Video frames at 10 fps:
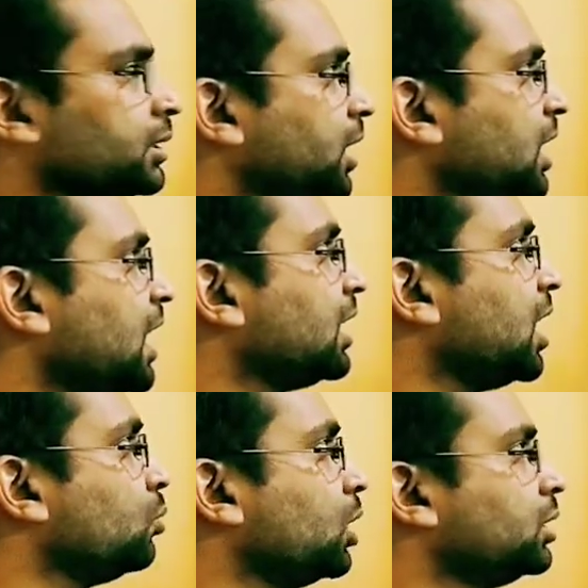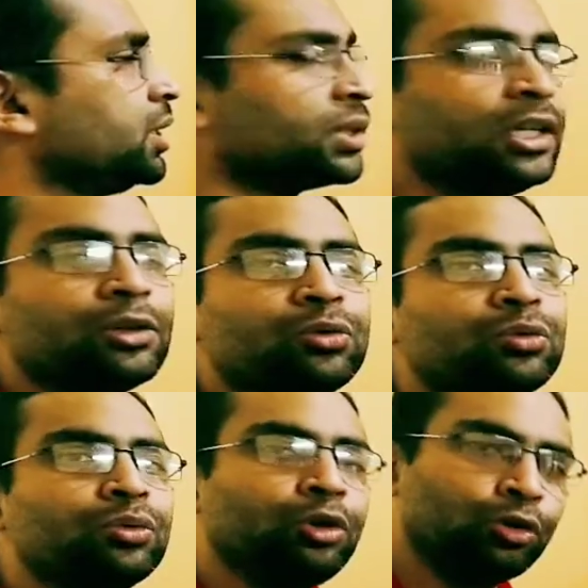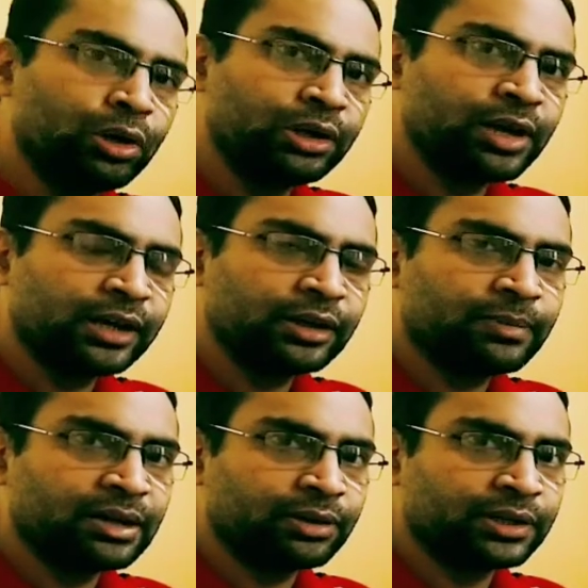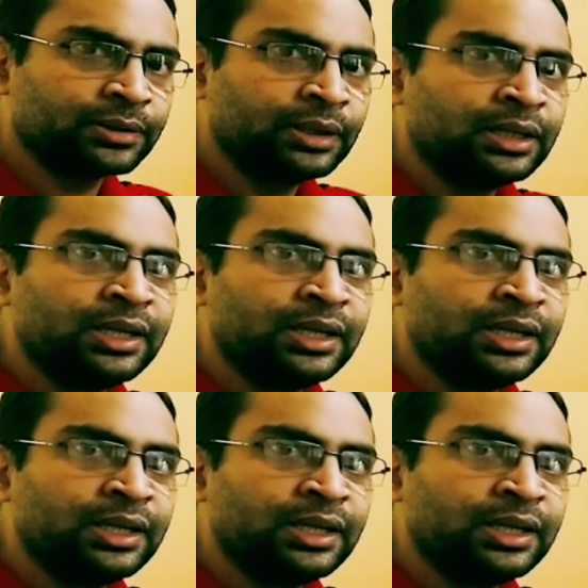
Then I'll convert this into lower triangular matrix.